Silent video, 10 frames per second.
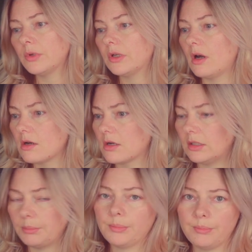we are at
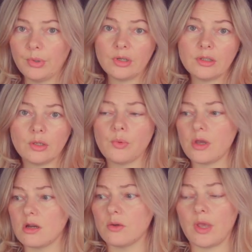the point
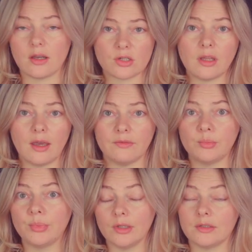where we actually have to
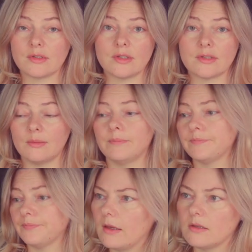plot our system.
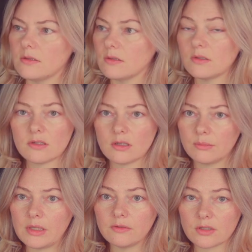So this is our
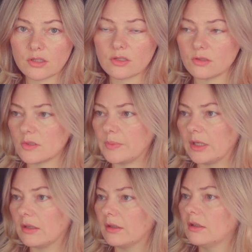main function, so to
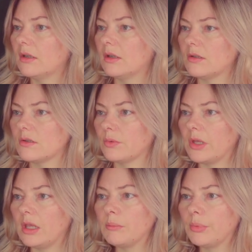speak. So we
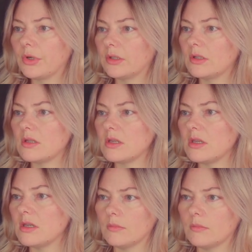import
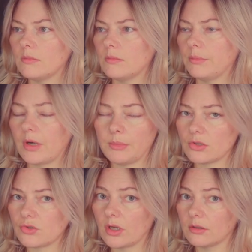the parameter
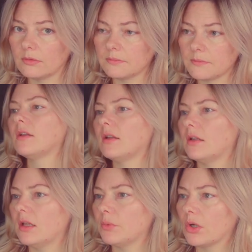struct,
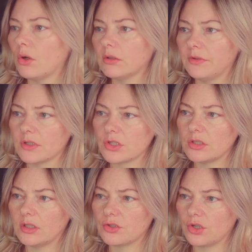then we call the function
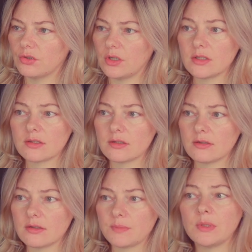that generates
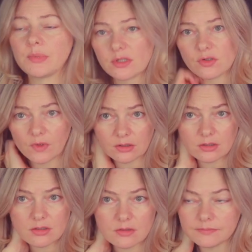spin position
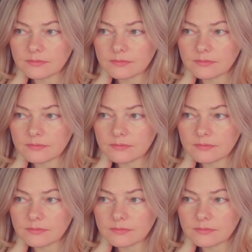vectors,